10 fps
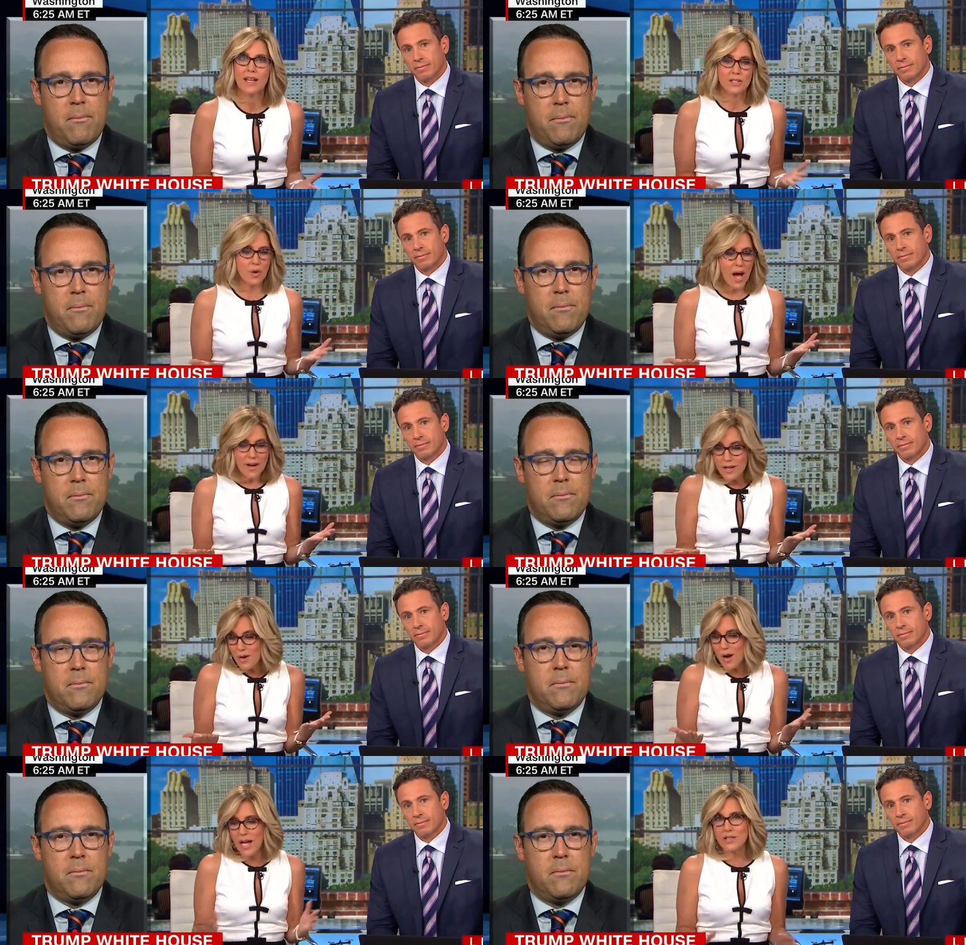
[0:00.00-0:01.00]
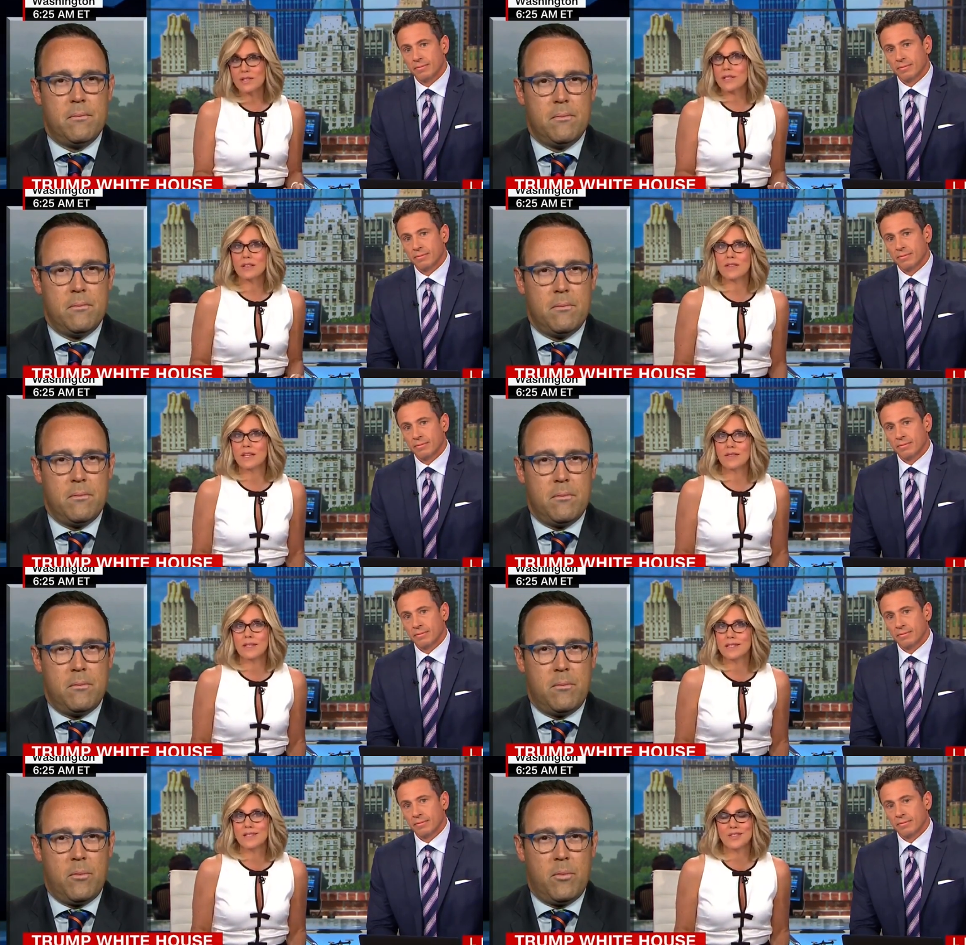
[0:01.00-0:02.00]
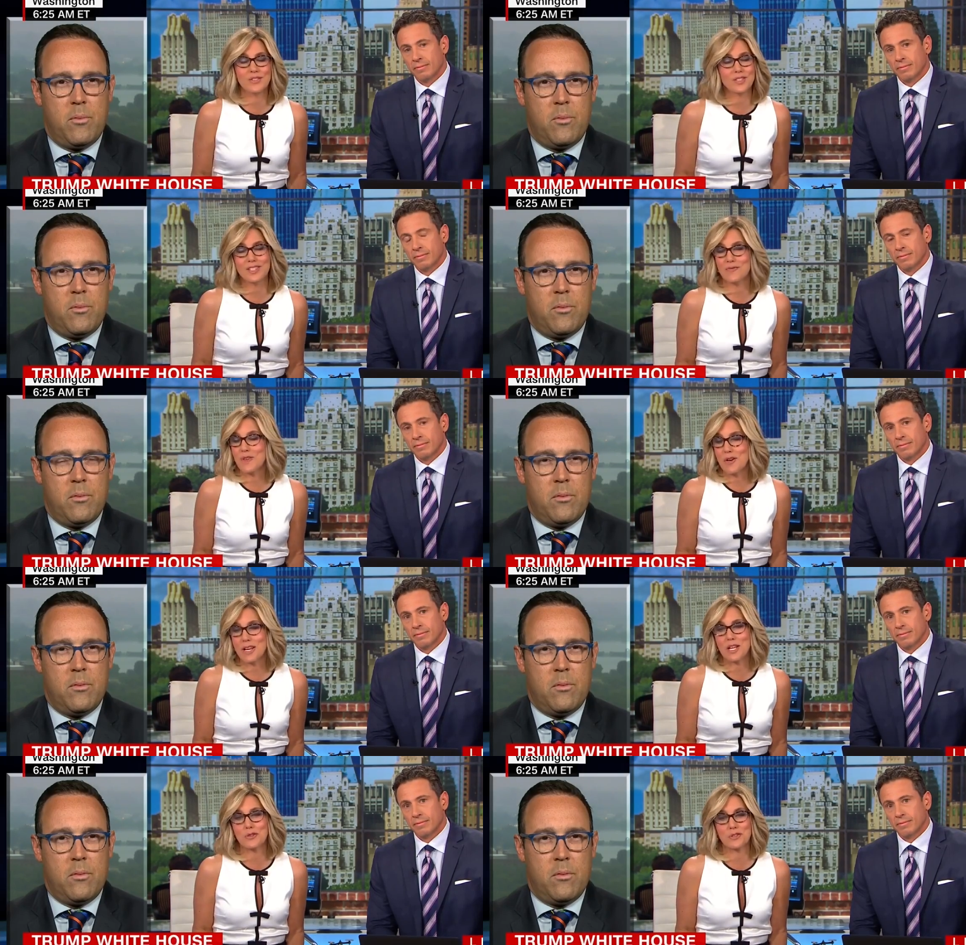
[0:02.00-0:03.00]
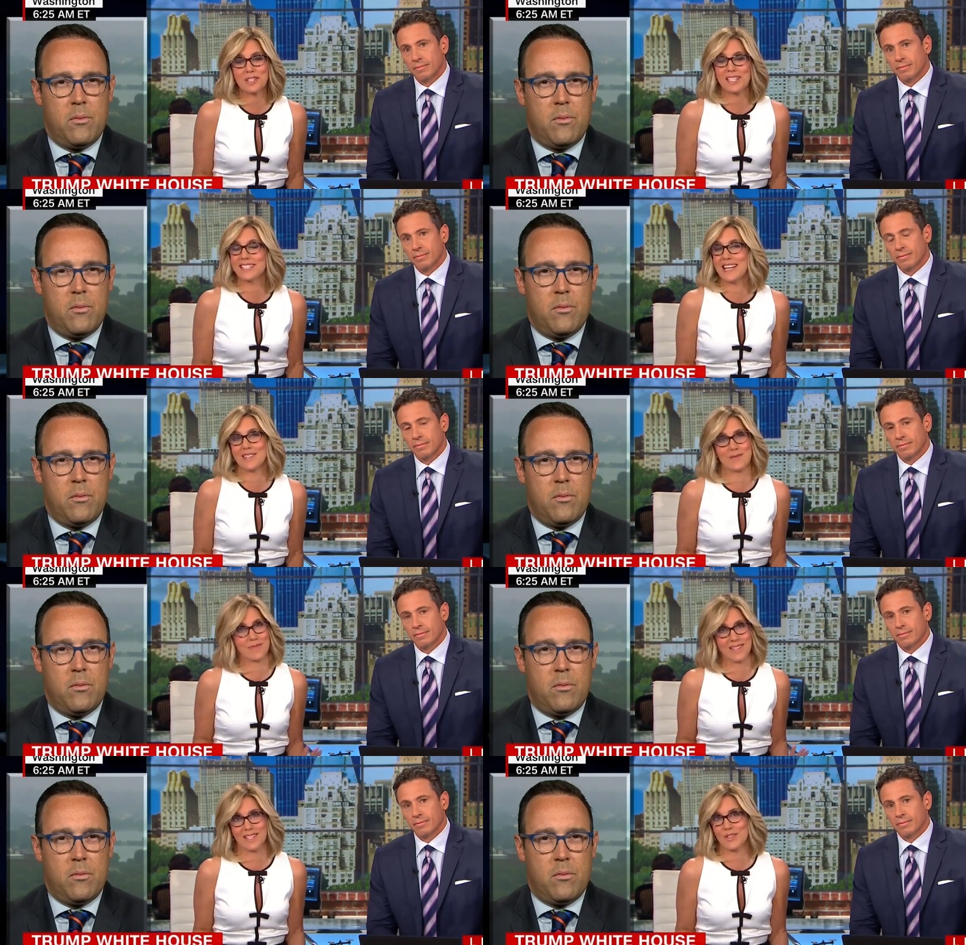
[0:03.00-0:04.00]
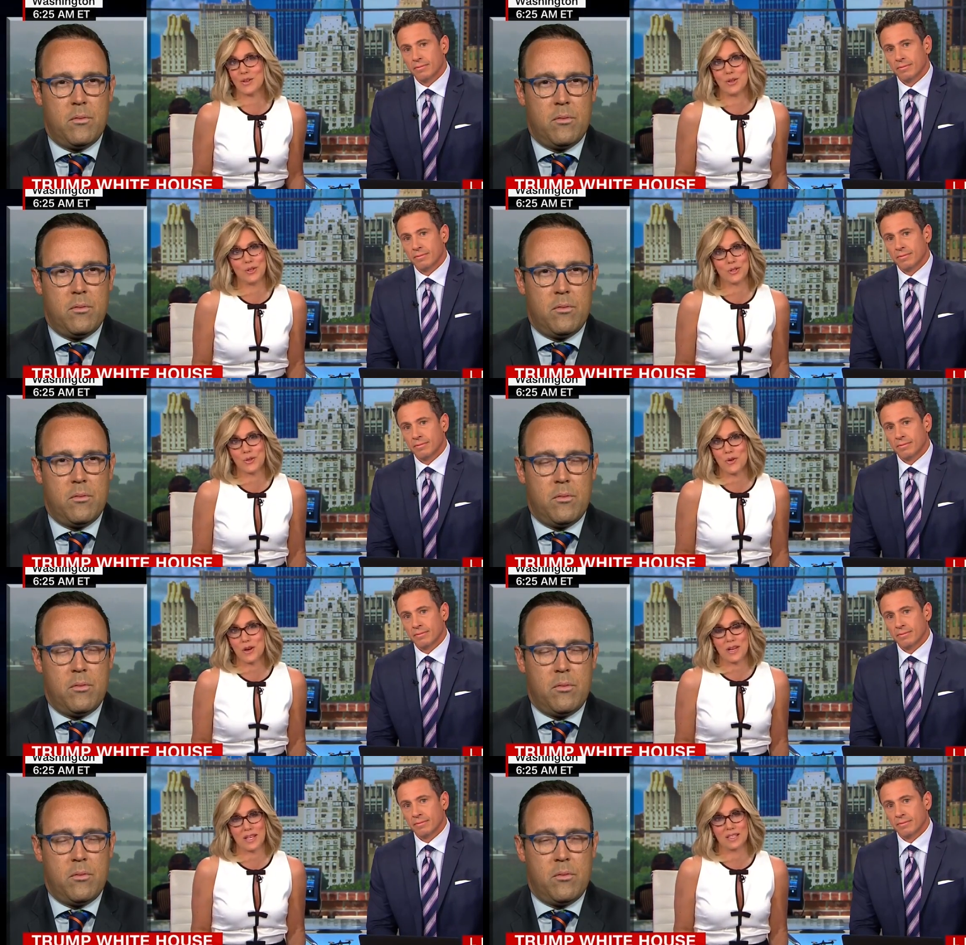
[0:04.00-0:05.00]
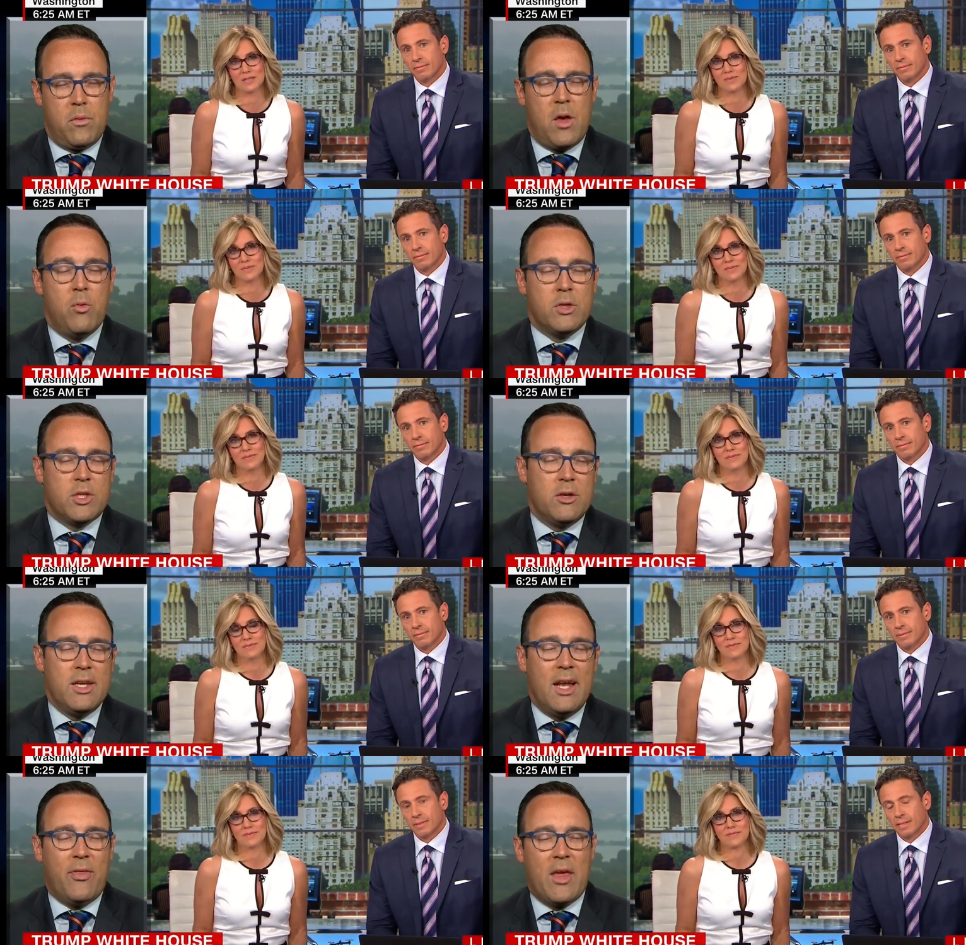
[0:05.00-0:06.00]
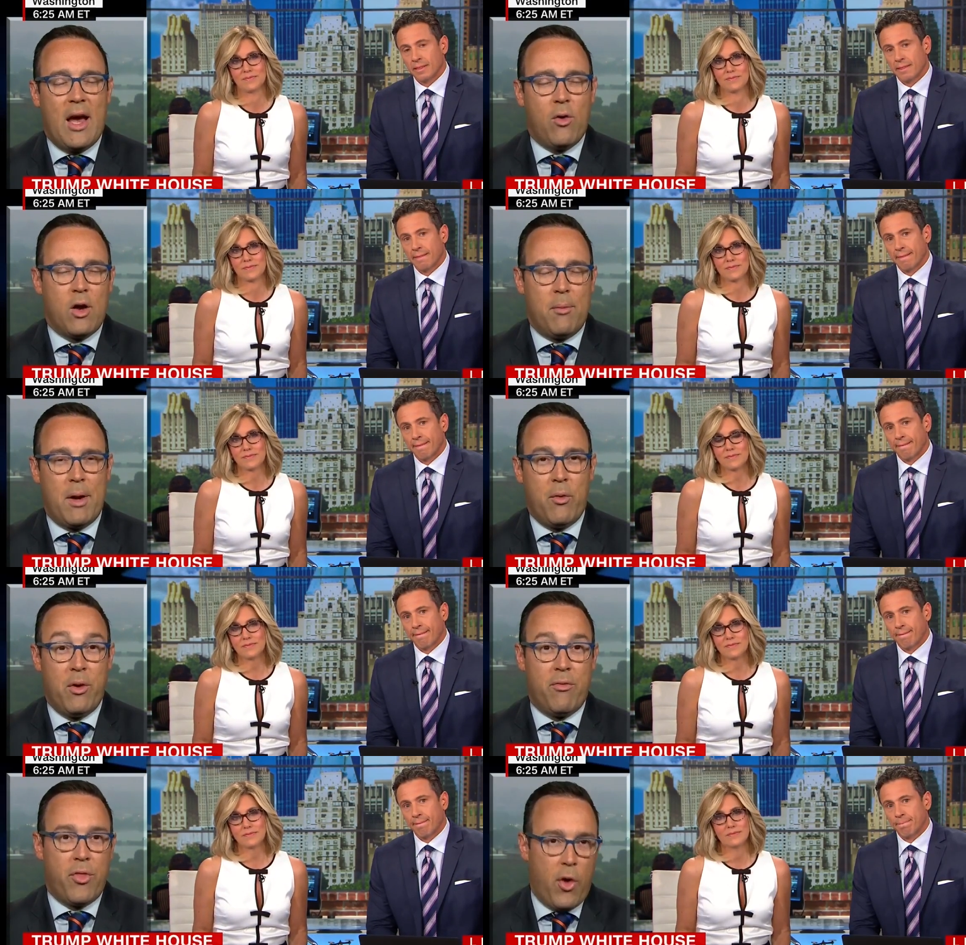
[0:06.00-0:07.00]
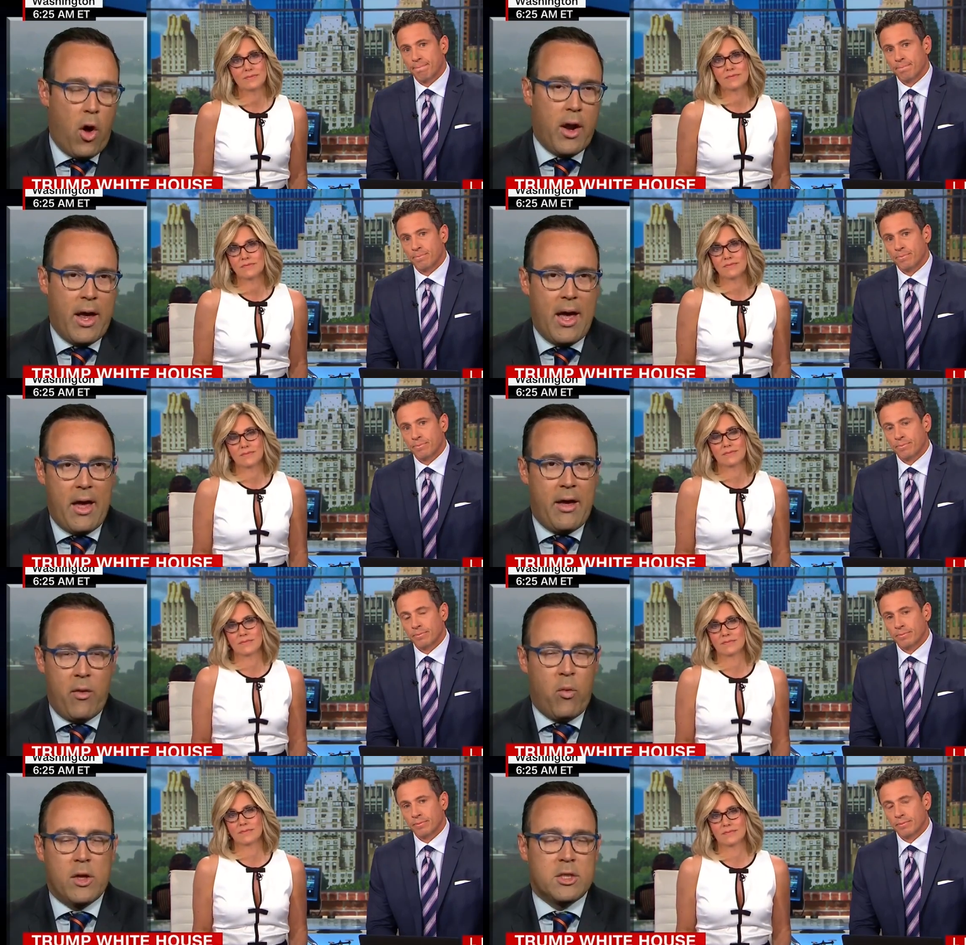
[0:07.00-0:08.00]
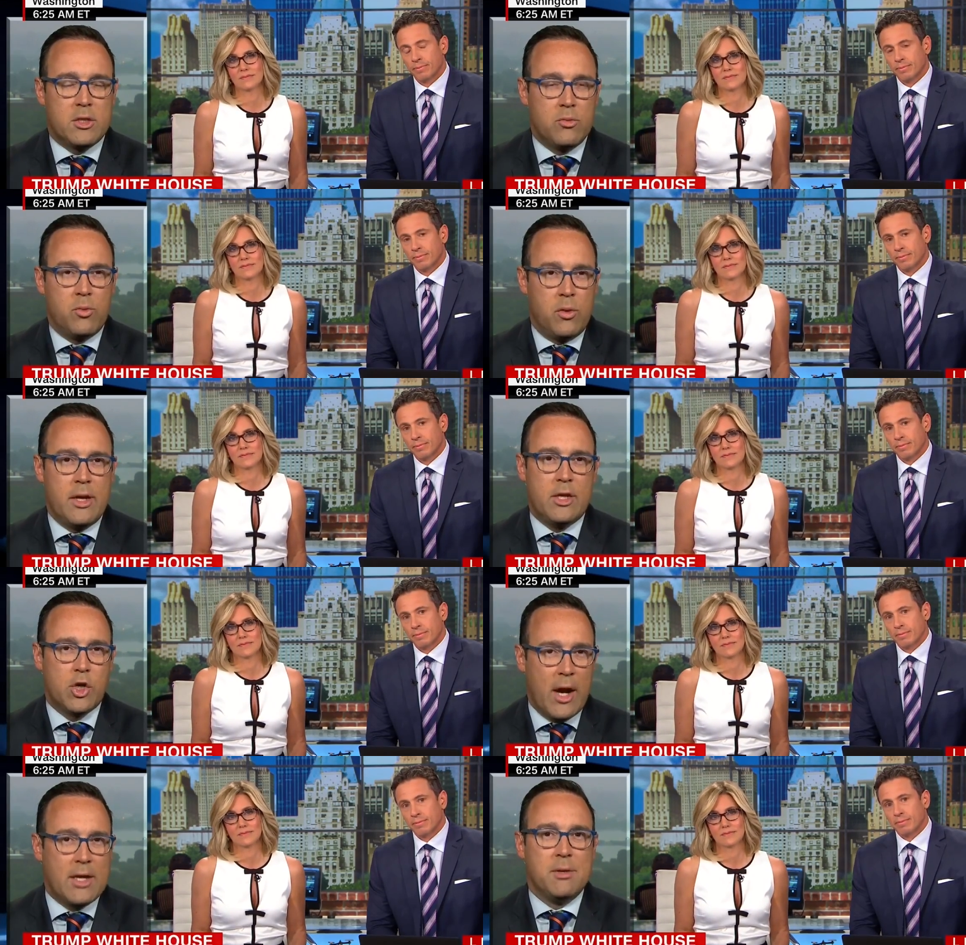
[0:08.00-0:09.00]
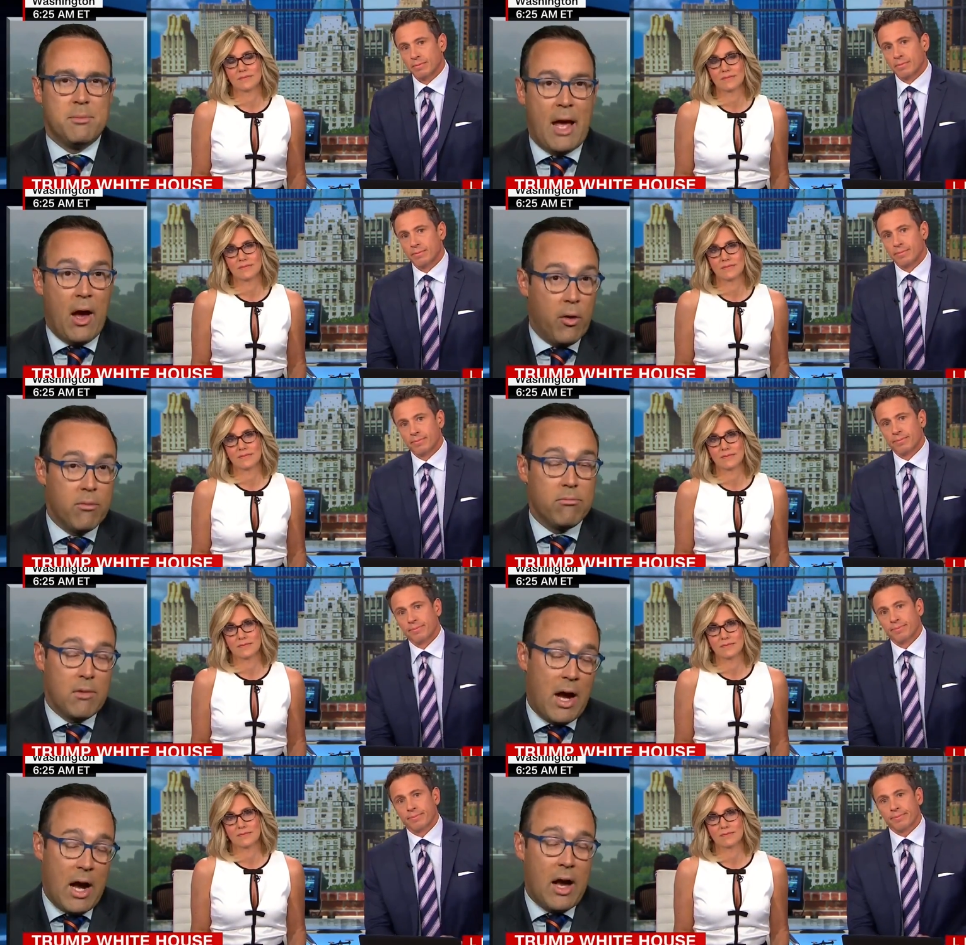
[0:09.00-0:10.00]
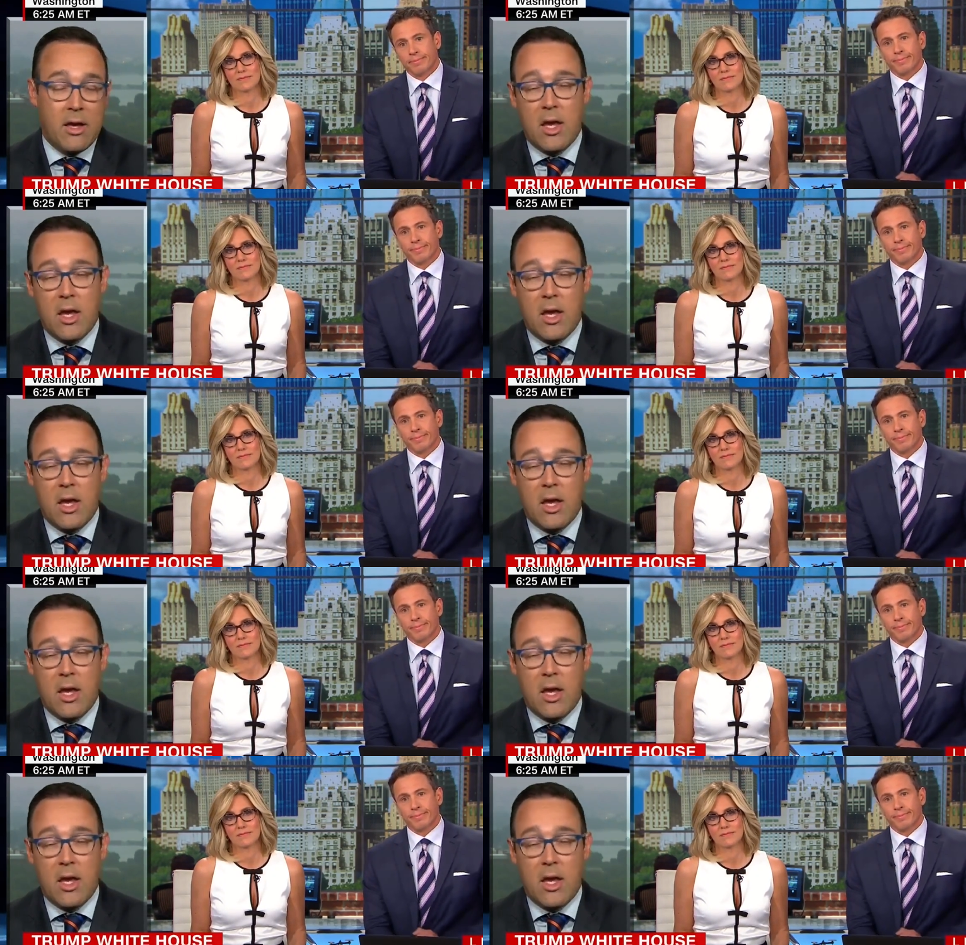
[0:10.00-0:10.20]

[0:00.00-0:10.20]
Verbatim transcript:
Speaker 1: So I don't know. I just think that this is just a very interesting addendum to this whole story.
Speaker 2: It was certainly not the outcome I would have thought uh, once we tracked him down. Uh,